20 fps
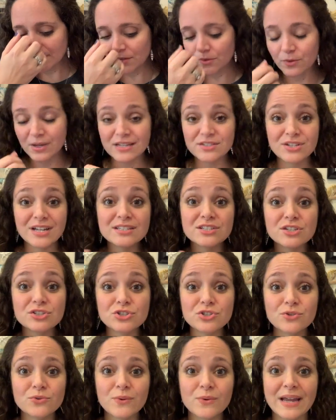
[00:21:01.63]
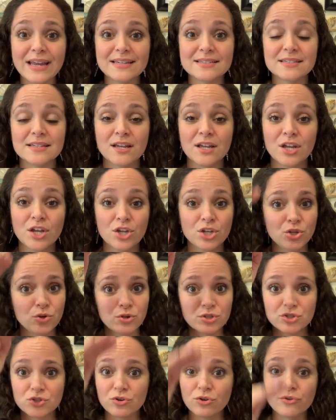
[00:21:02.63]
Okay, so that's the 2 ways. You
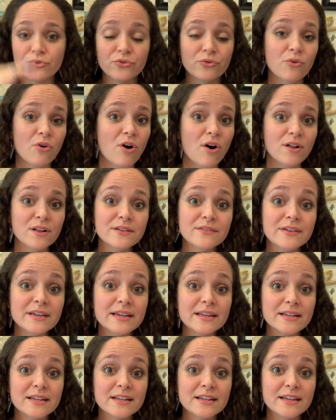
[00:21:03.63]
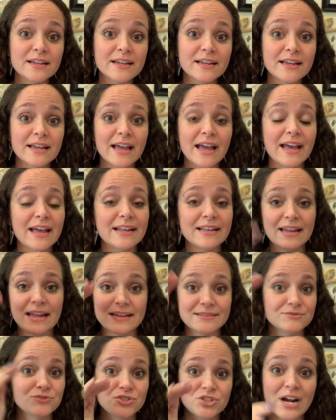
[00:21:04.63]
can scroll through all of it and
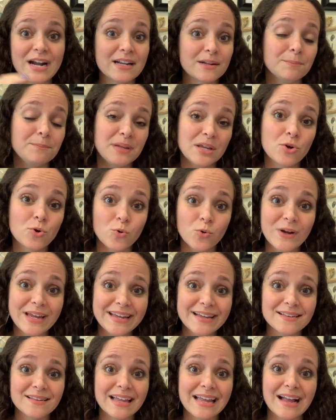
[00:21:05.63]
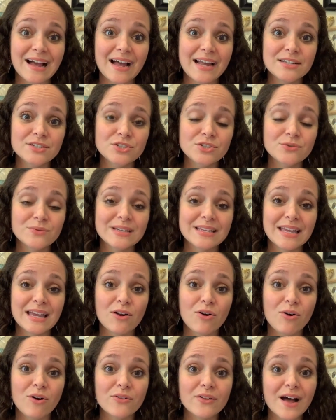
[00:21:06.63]
try to be quick like I do and
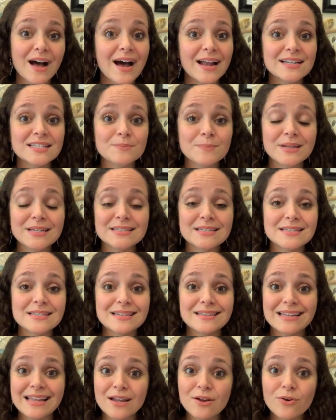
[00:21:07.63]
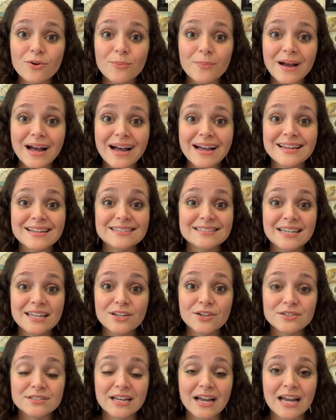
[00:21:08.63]
get all the hottest pieces and then go back and
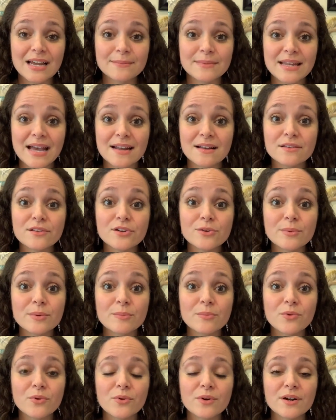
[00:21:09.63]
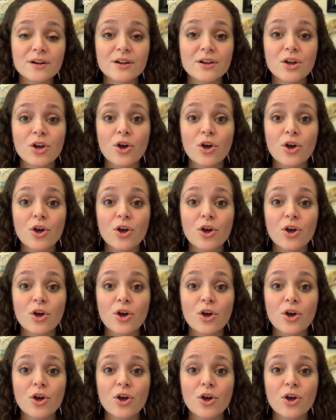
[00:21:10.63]
take your time and add a little bit more.